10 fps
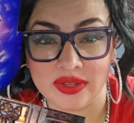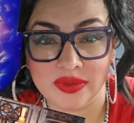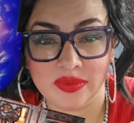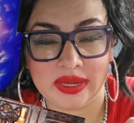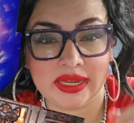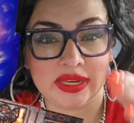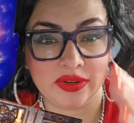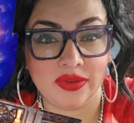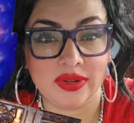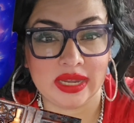the other way
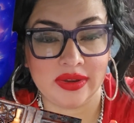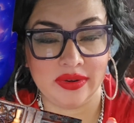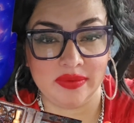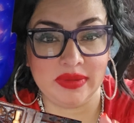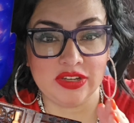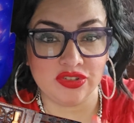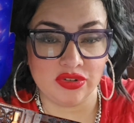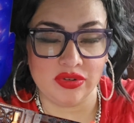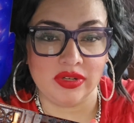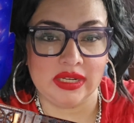and look at her and make
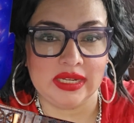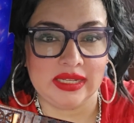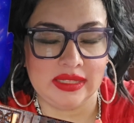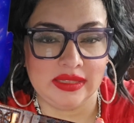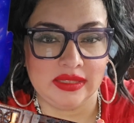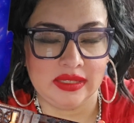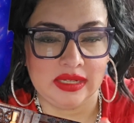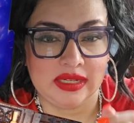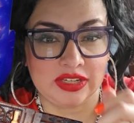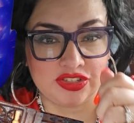sure,
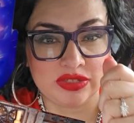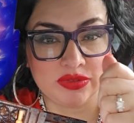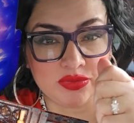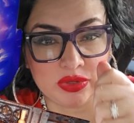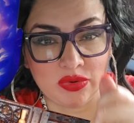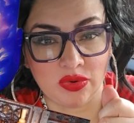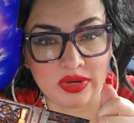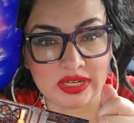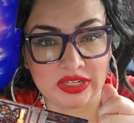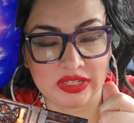because she was
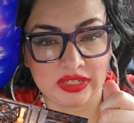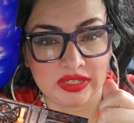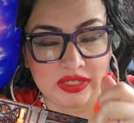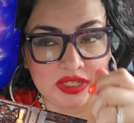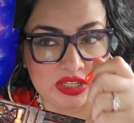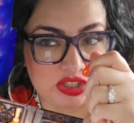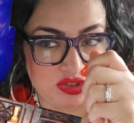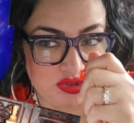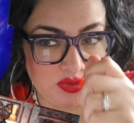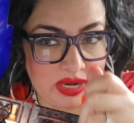recording,
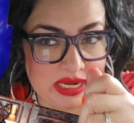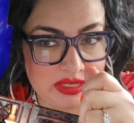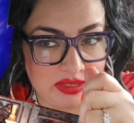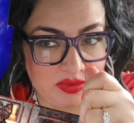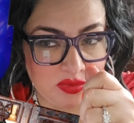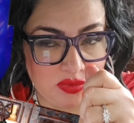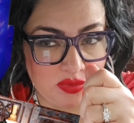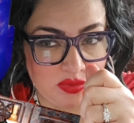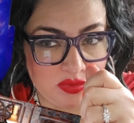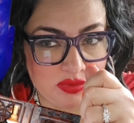trying to
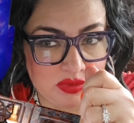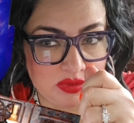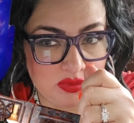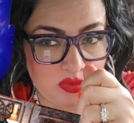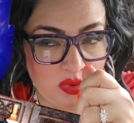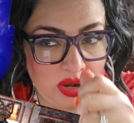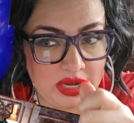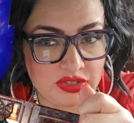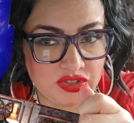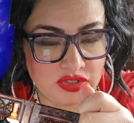
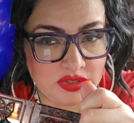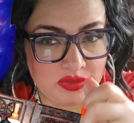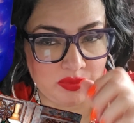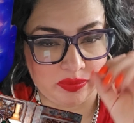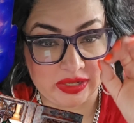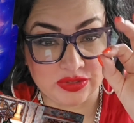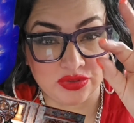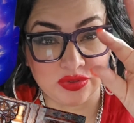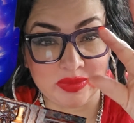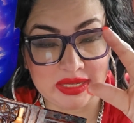watch by
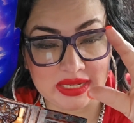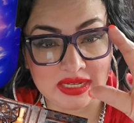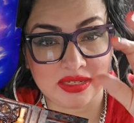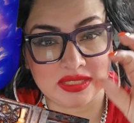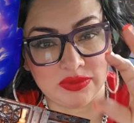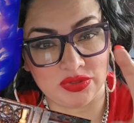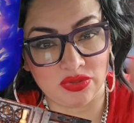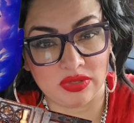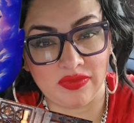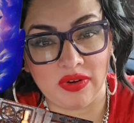zooming in, because it was
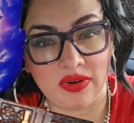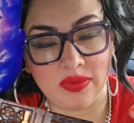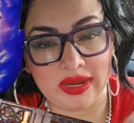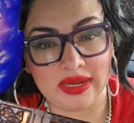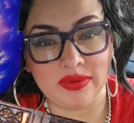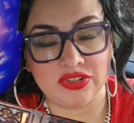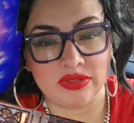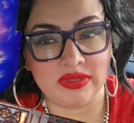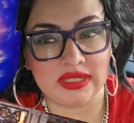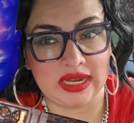sort of far away where
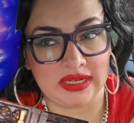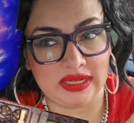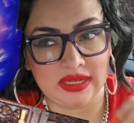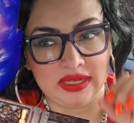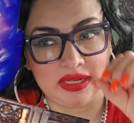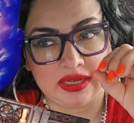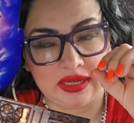she was standing.